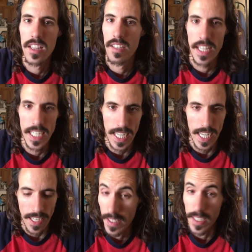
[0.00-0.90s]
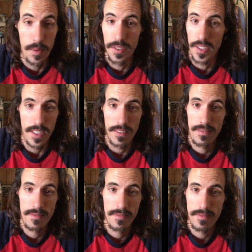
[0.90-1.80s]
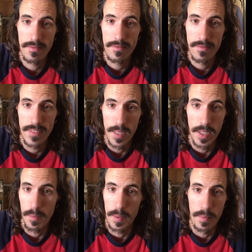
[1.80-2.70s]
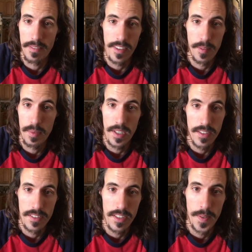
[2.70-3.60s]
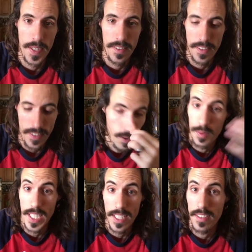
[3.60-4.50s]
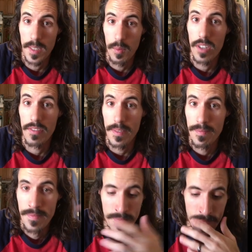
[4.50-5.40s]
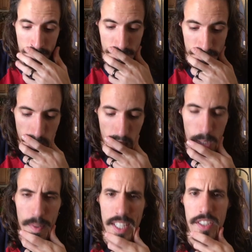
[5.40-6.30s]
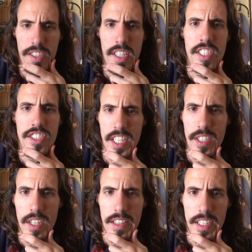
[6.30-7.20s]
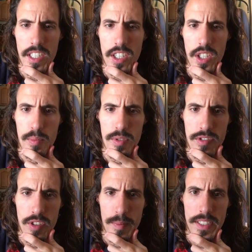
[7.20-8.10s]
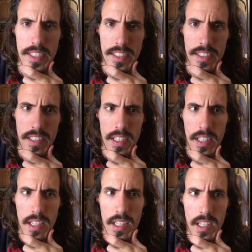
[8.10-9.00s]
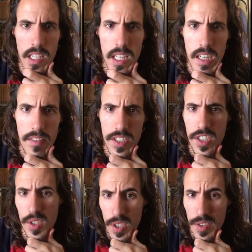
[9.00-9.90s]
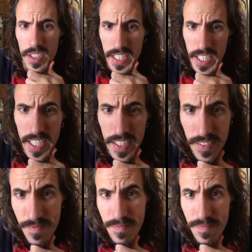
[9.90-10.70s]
Love that guy. Thought he was like, he might have been my favorite part of the show. Honestly, wish we got to see more of him. And in general, I think all the performances of this show are really good.